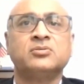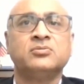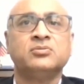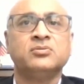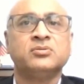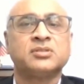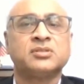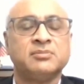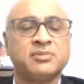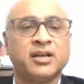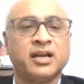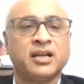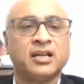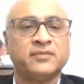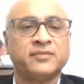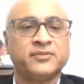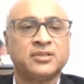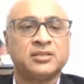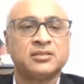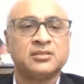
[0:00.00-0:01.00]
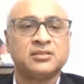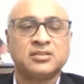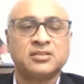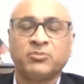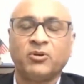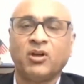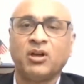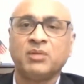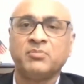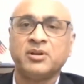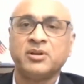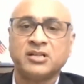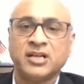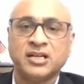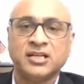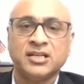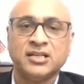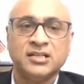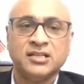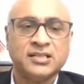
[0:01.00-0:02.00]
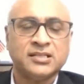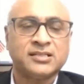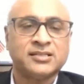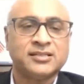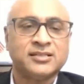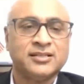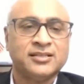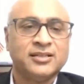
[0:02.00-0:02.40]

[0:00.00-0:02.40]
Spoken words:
do some kind of a deployment readiness,